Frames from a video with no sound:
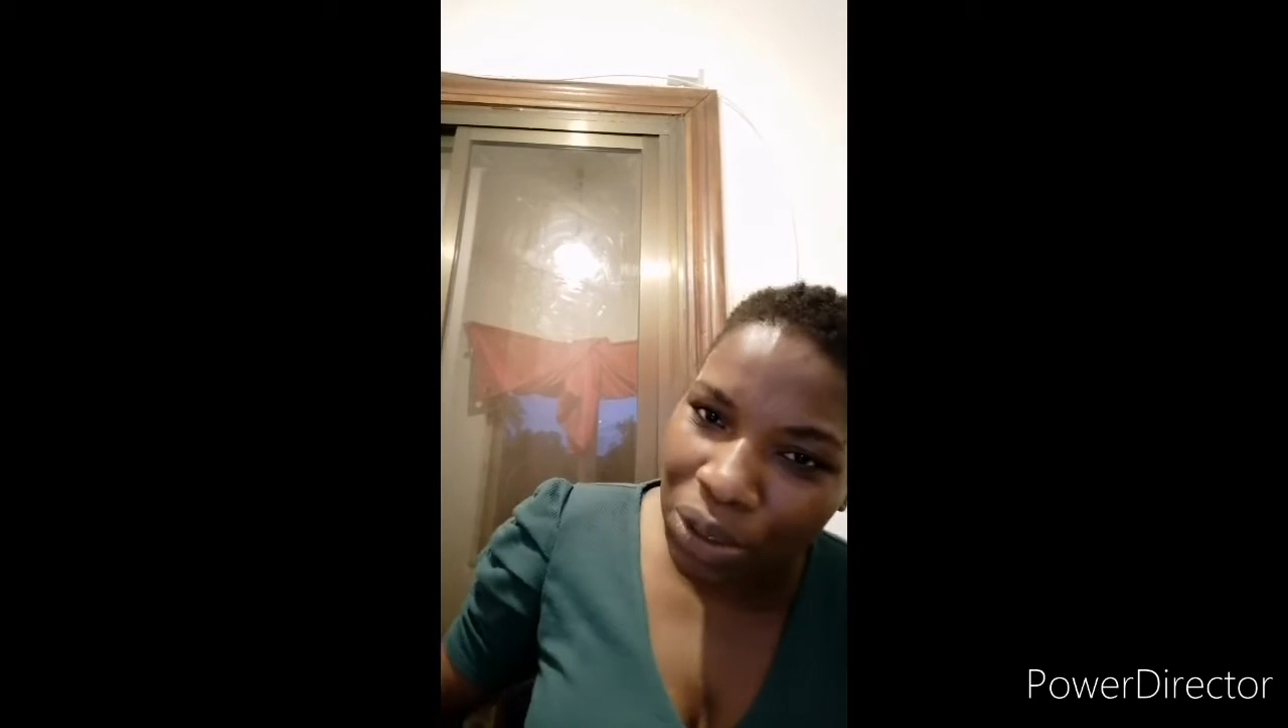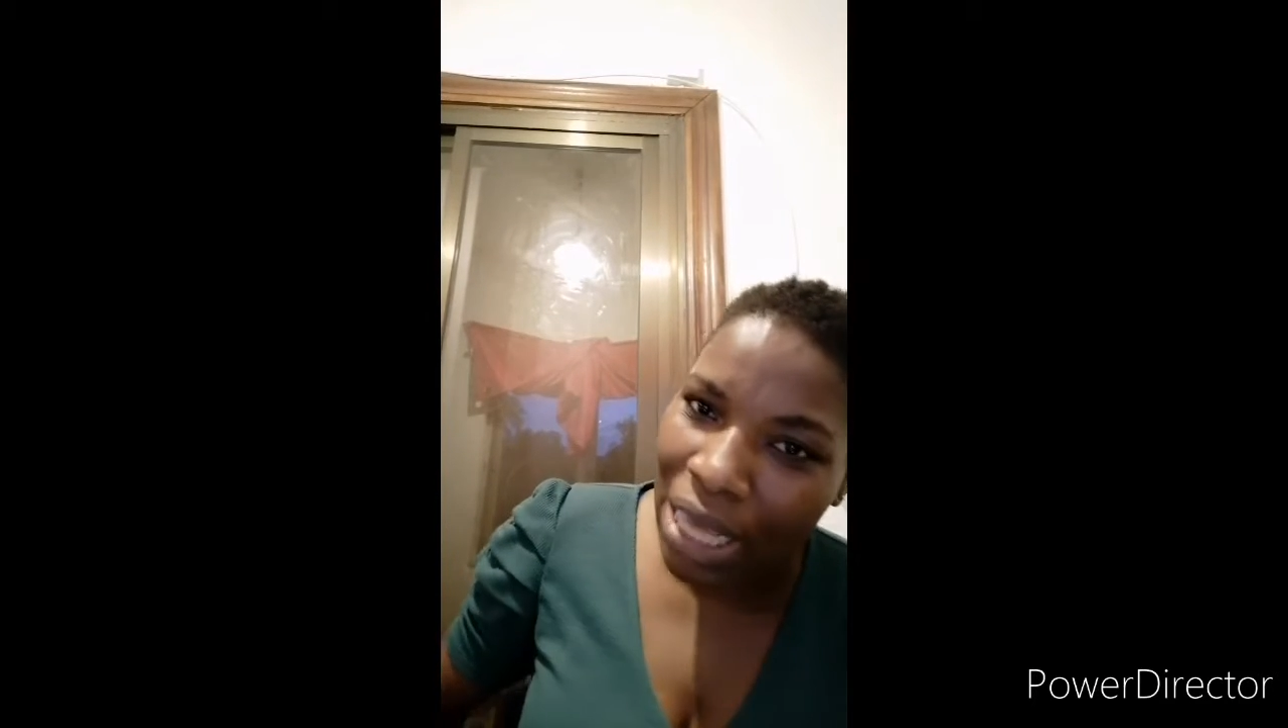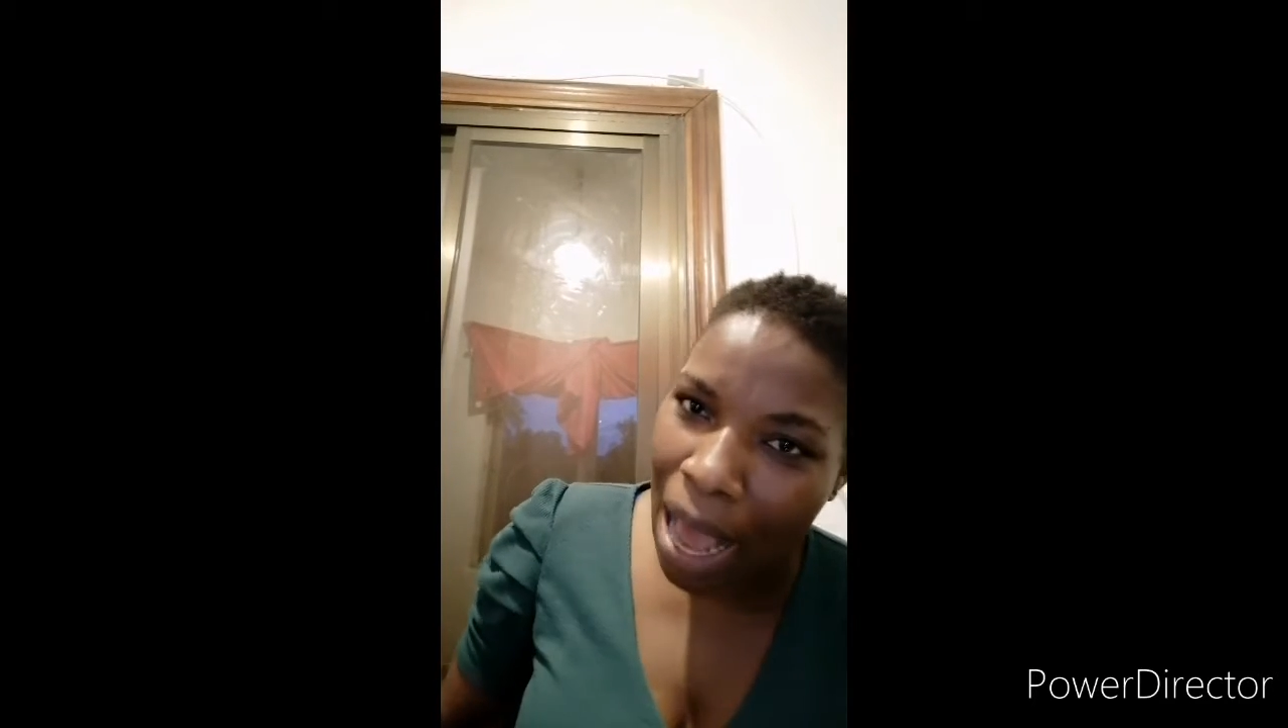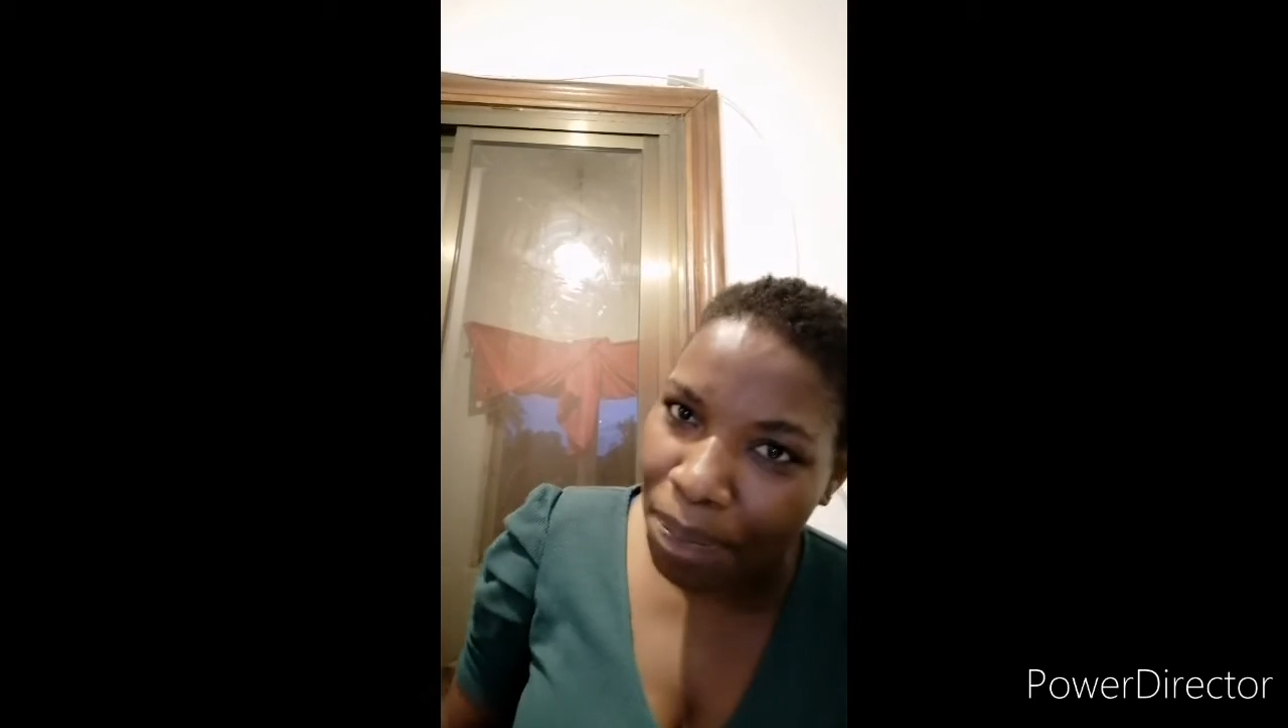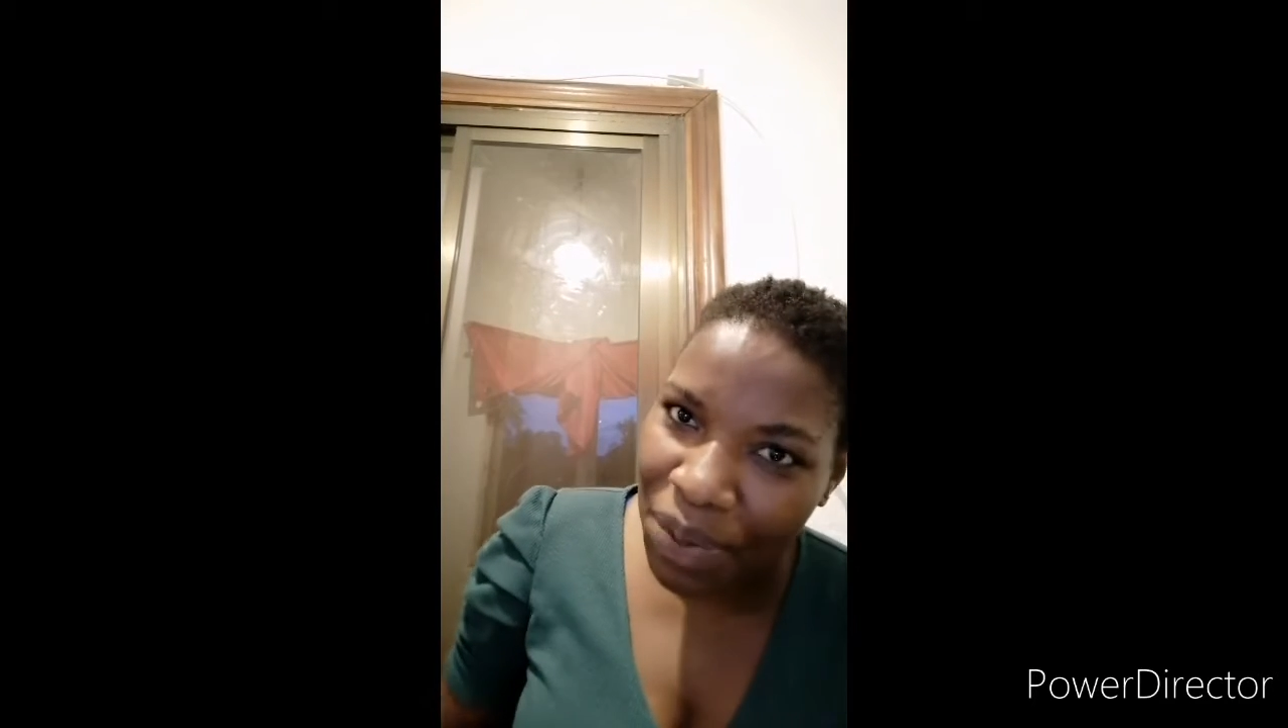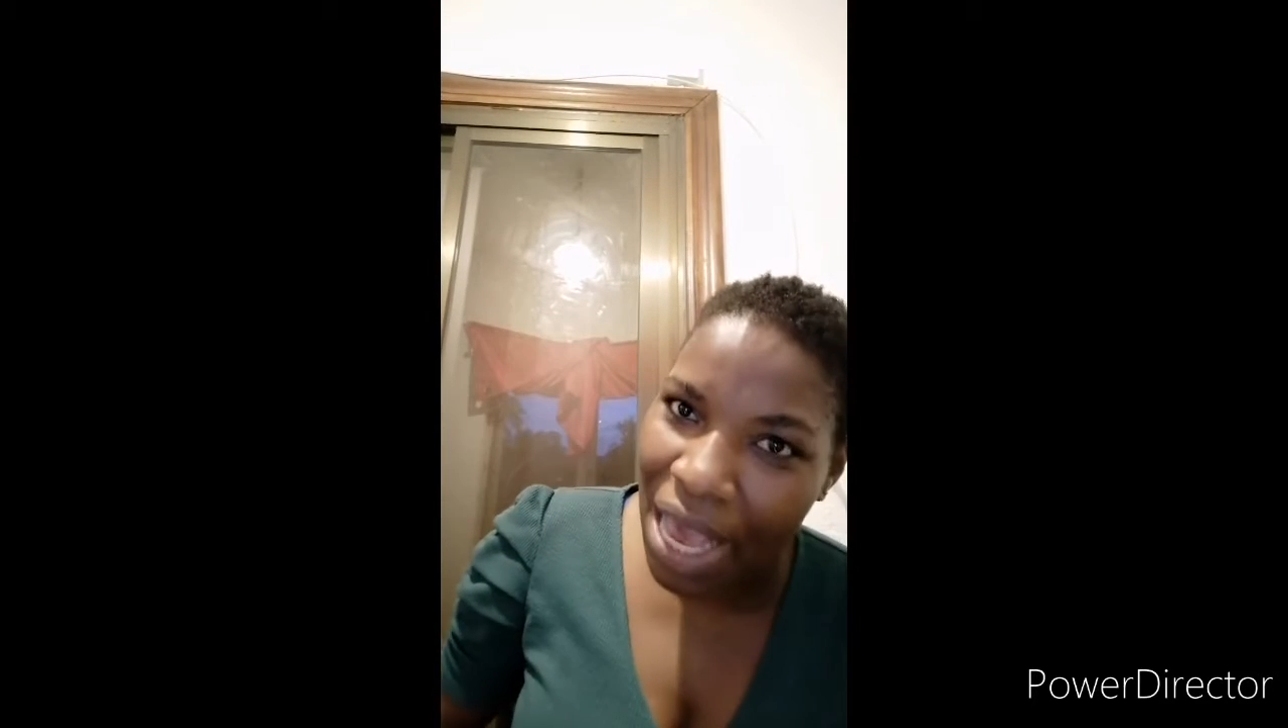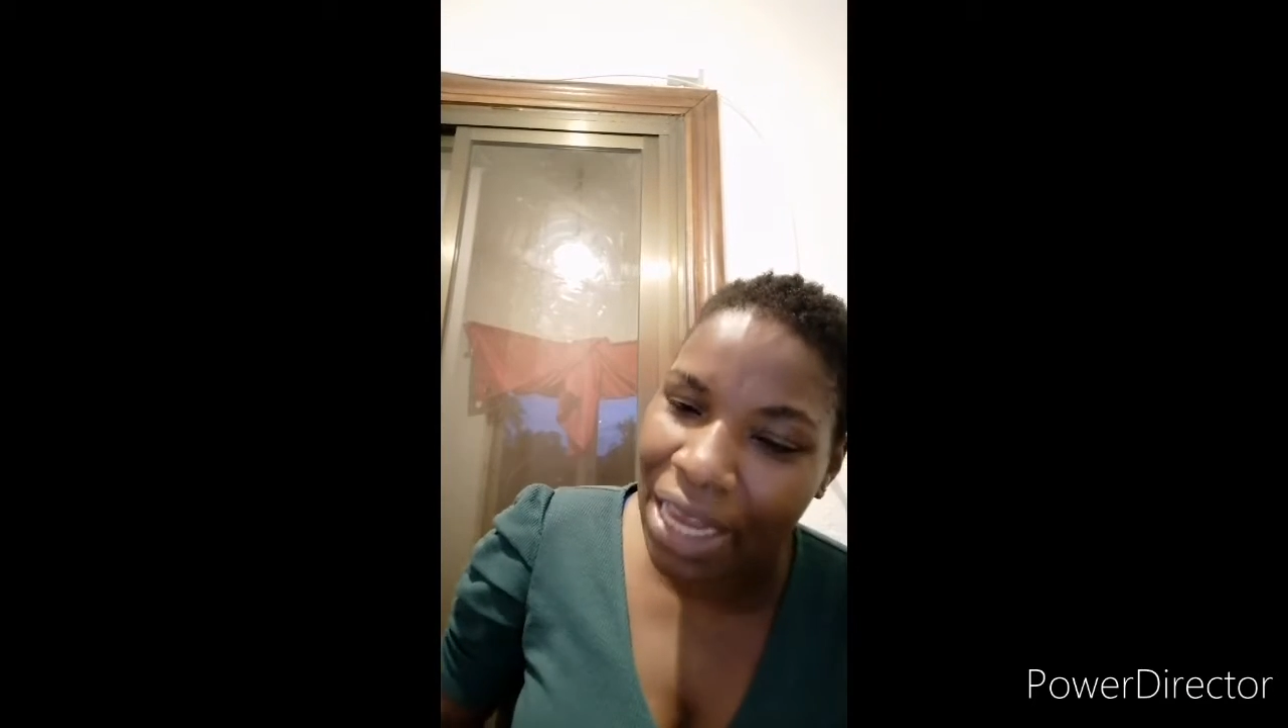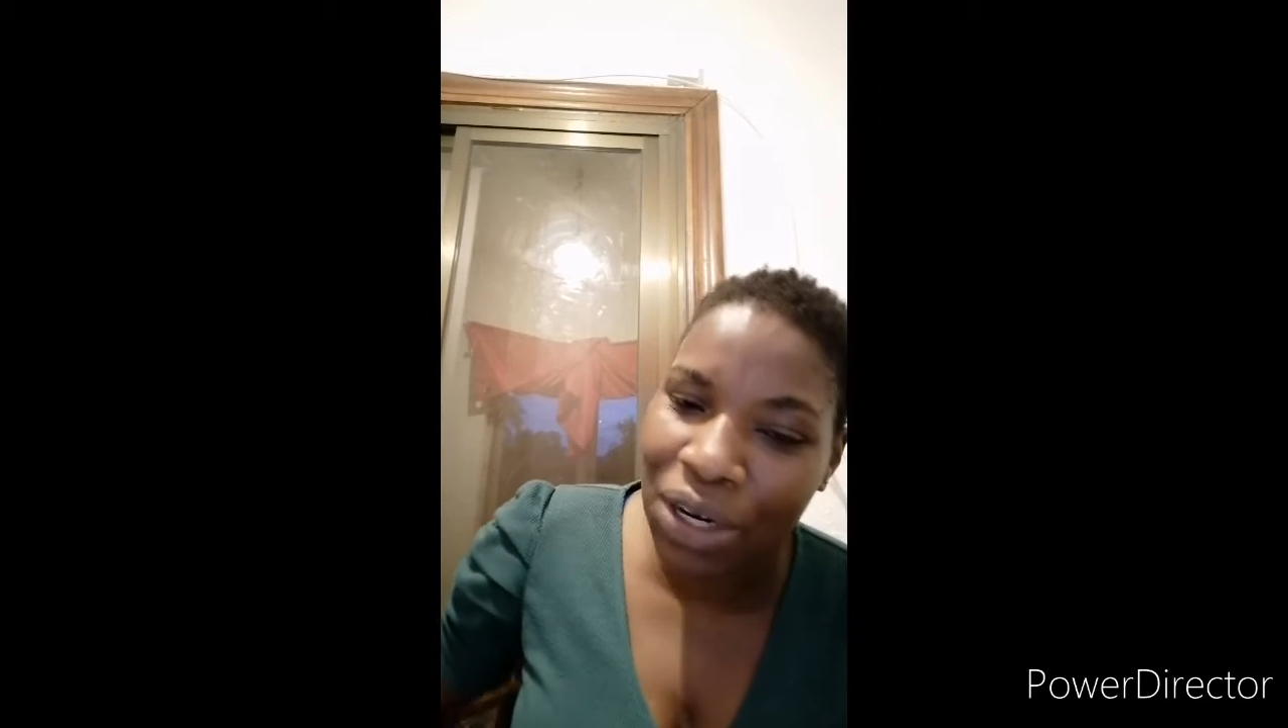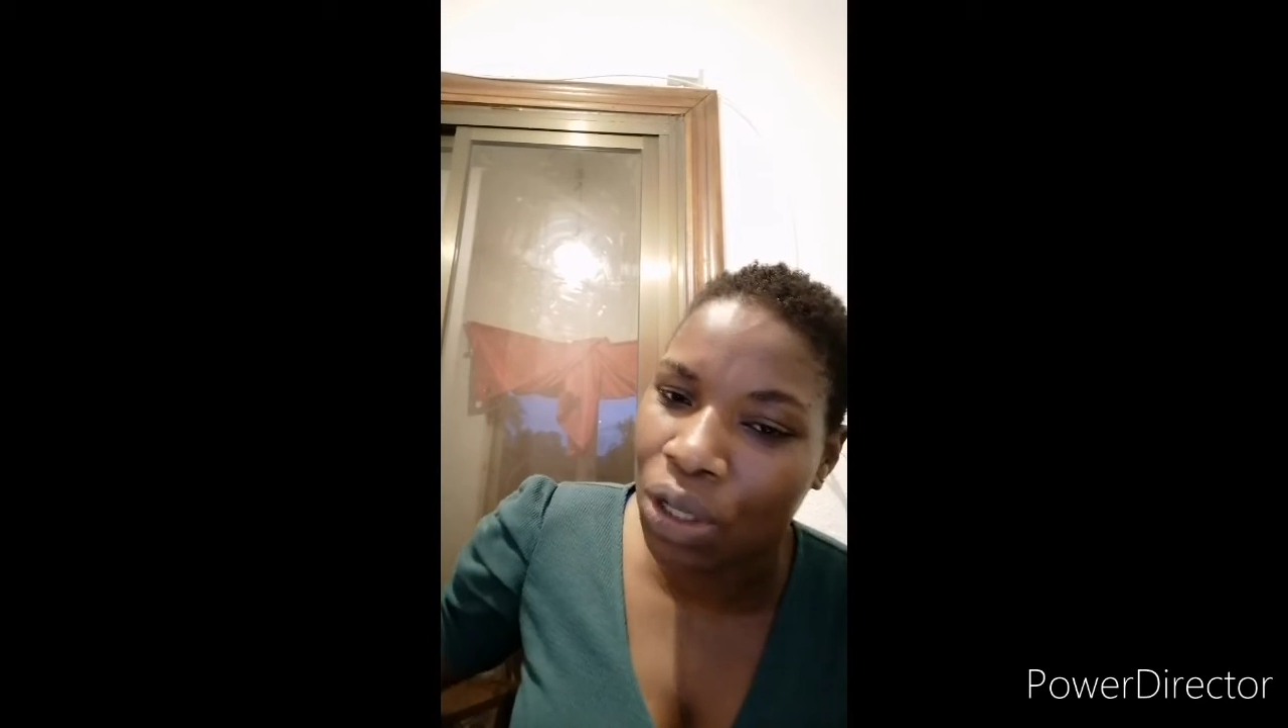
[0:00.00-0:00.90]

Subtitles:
go they appear.